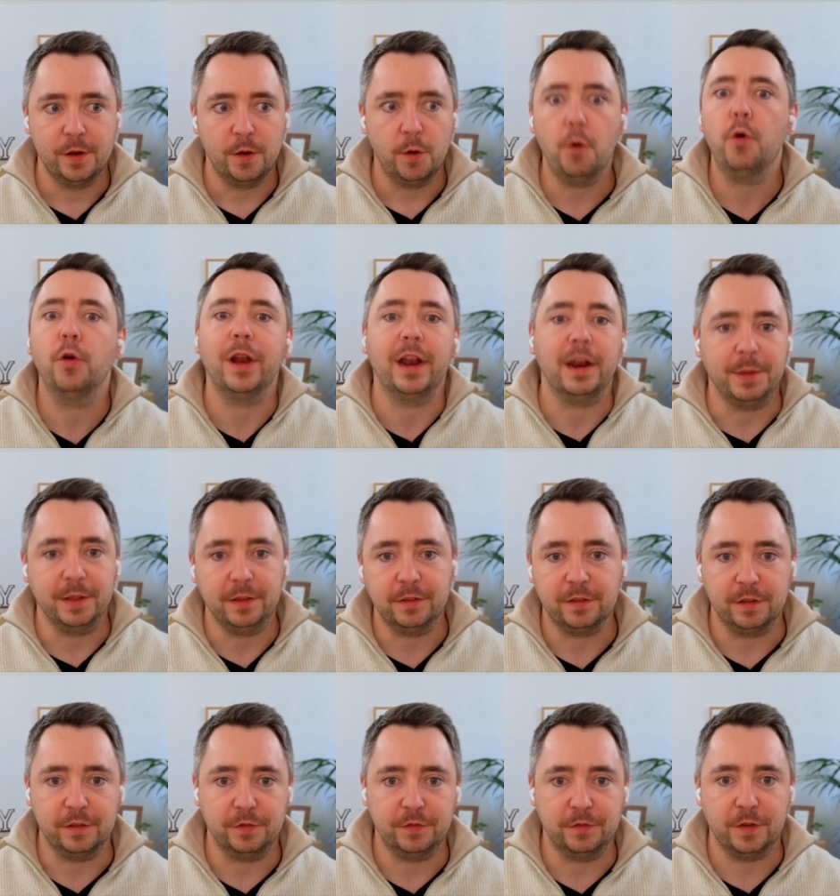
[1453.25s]
all elements
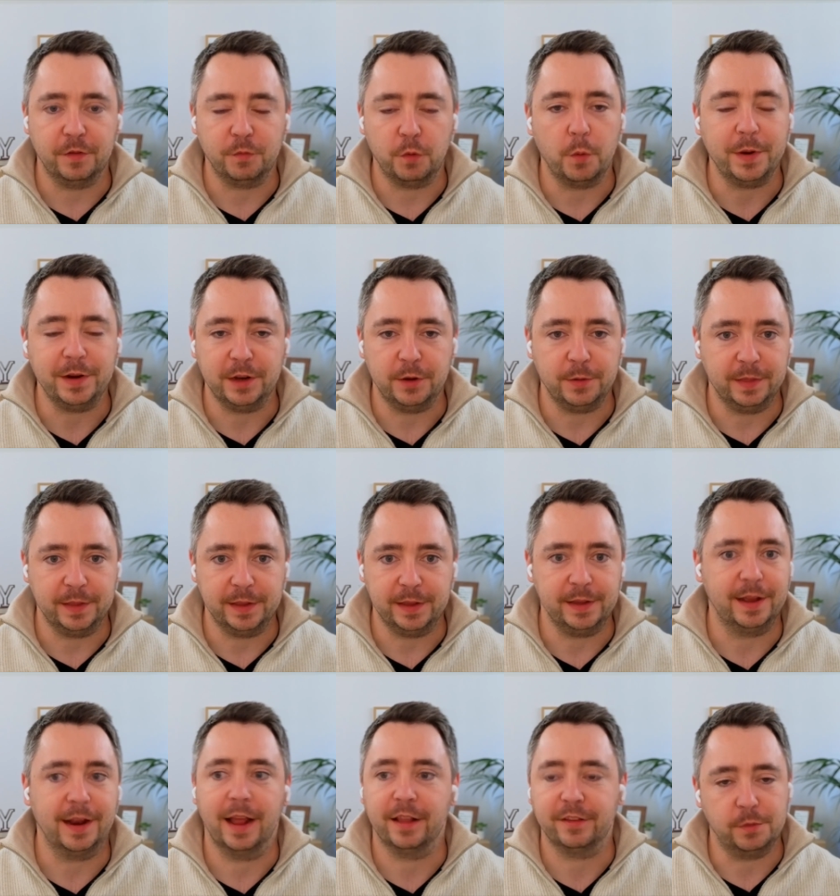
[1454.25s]
of what we do in the
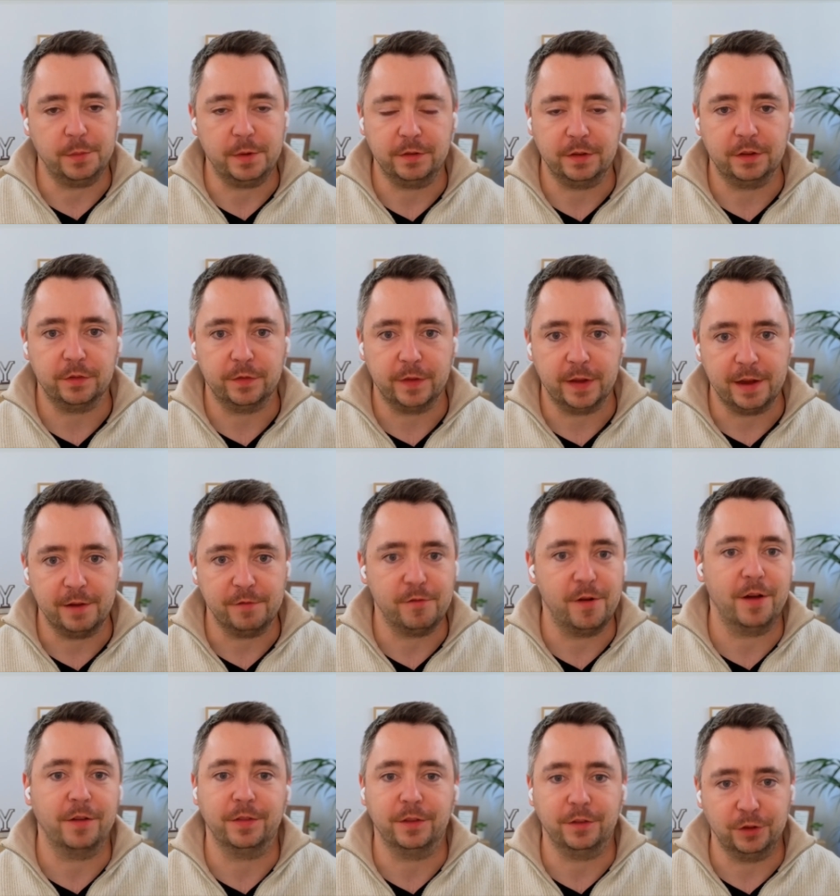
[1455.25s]
classical music sphere,
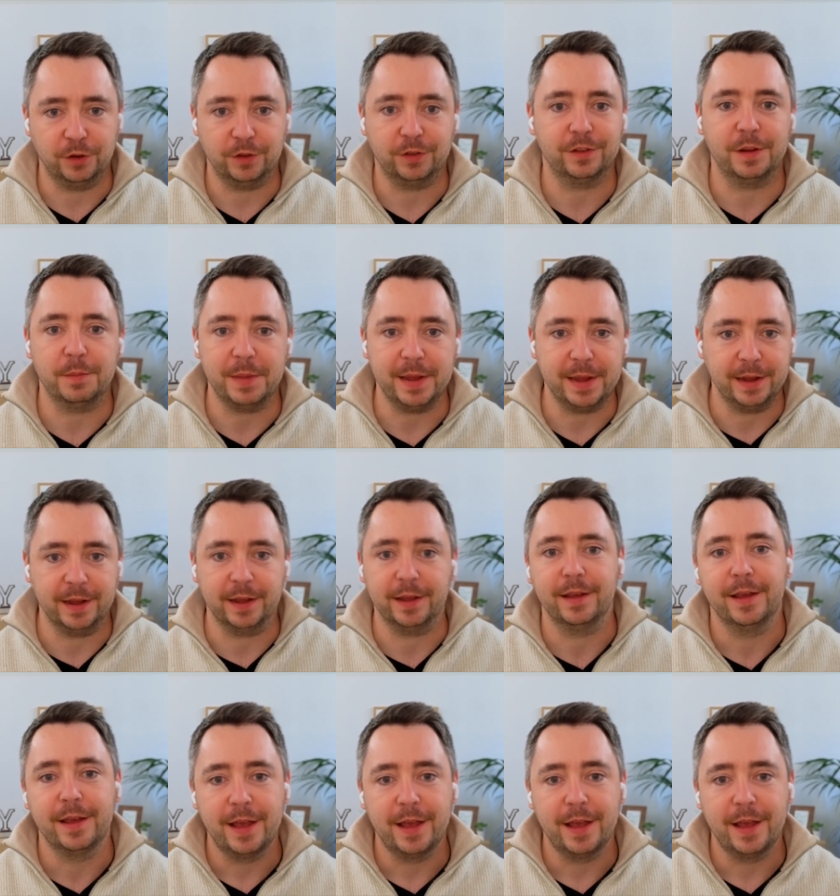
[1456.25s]
rather than just it being a